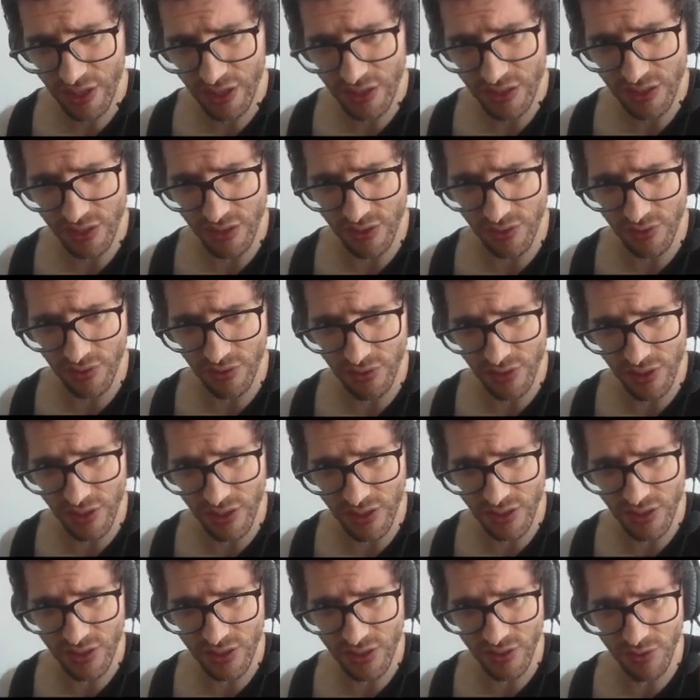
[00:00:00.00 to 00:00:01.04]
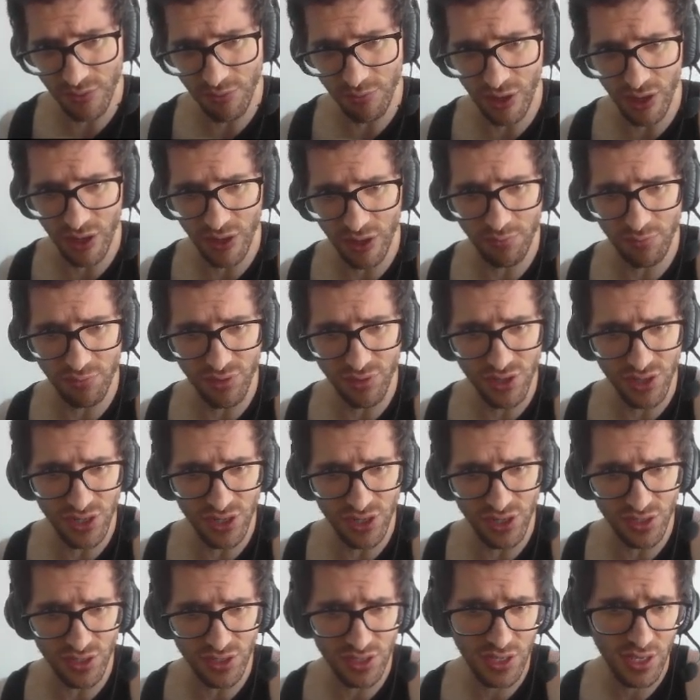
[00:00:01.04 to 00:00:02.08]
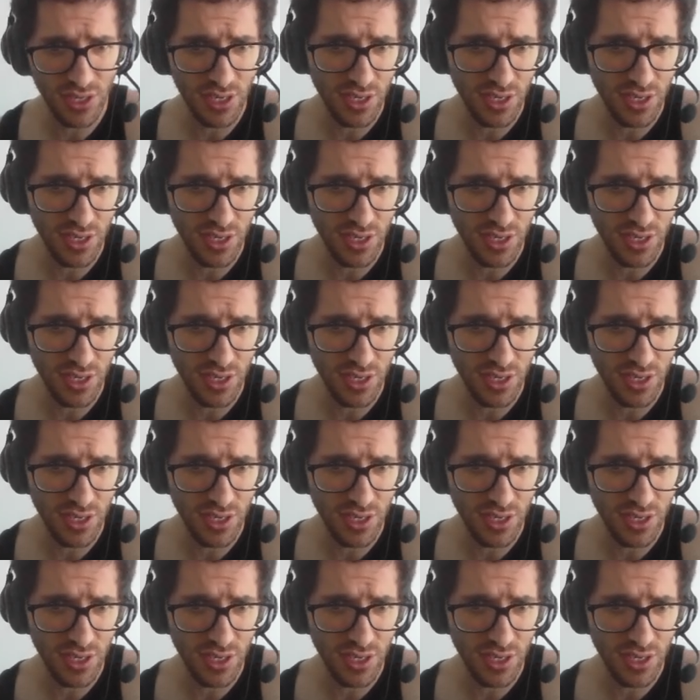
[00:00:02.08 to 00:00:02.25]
So these 2 pawn pushes